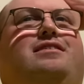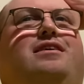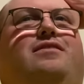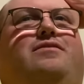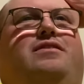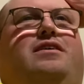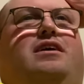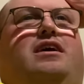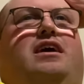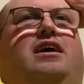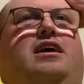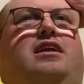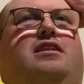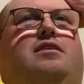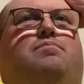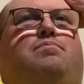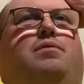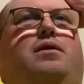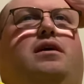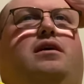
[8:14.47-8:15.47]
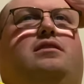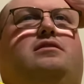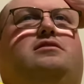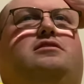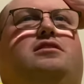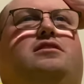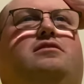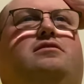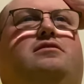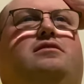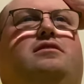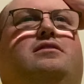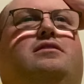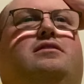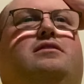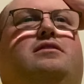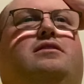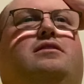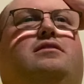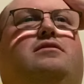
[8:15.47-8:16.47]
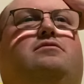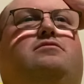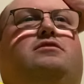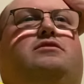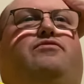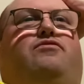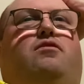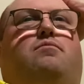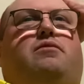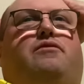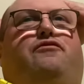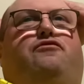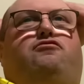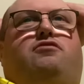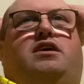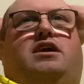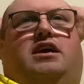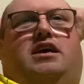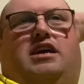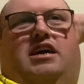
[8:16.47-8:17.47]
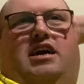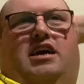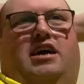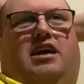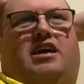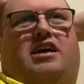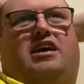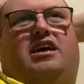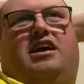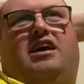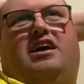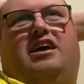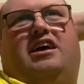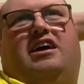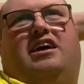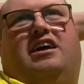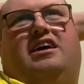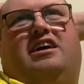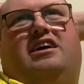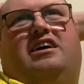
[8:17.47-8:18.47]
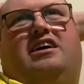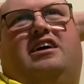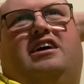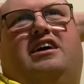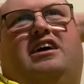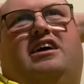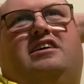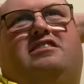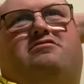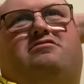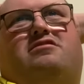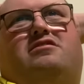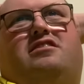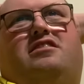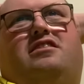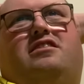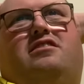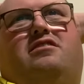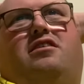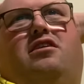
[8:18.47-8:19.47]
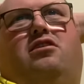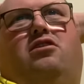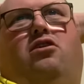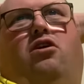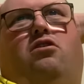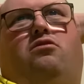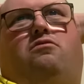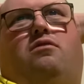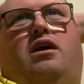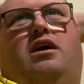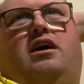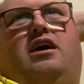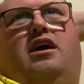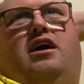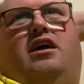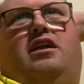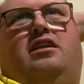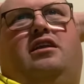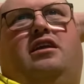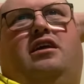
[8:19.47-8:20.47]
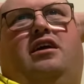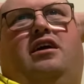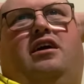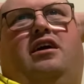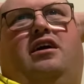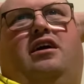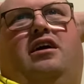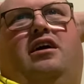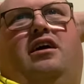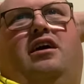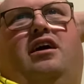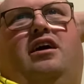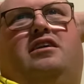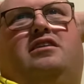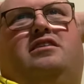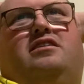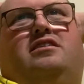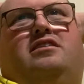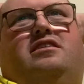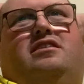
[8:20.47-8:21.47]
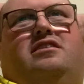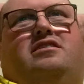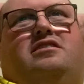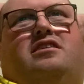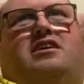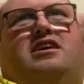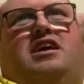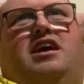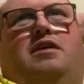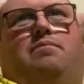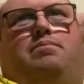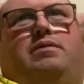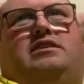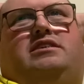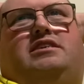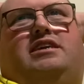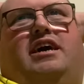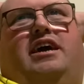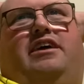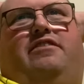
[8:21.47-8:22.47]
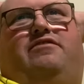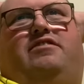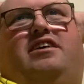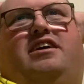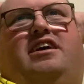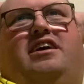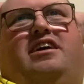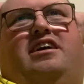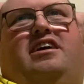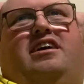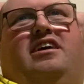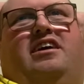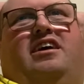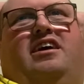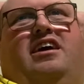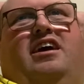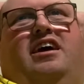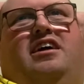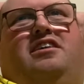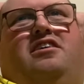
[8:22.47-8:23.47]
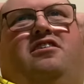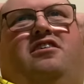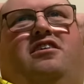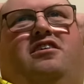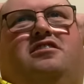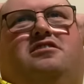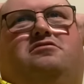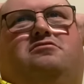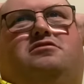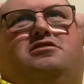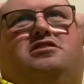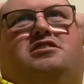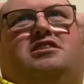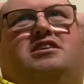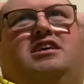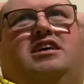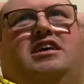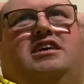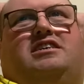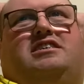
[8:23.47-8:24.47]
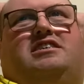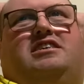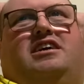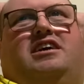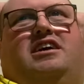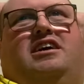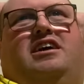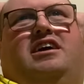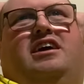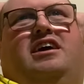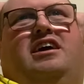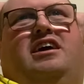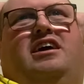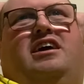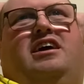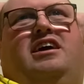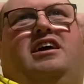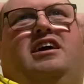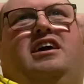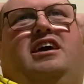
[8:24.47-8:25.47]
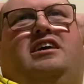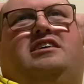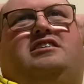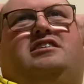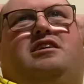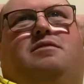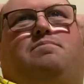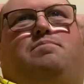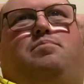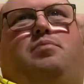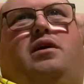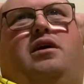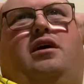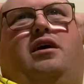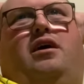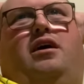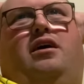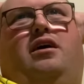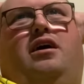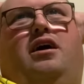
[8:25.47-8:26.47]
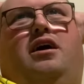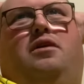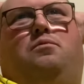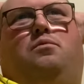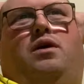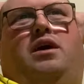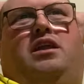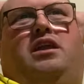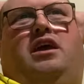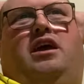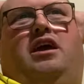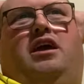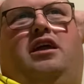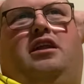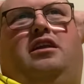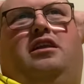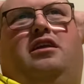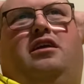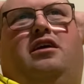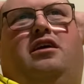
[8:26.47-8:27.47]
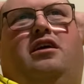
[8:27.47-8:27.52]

It hit the bar, so it was from a free kick, and it was a long way in, and the keeper saved it, and Ohio just kicks it, hits the bar, and went in.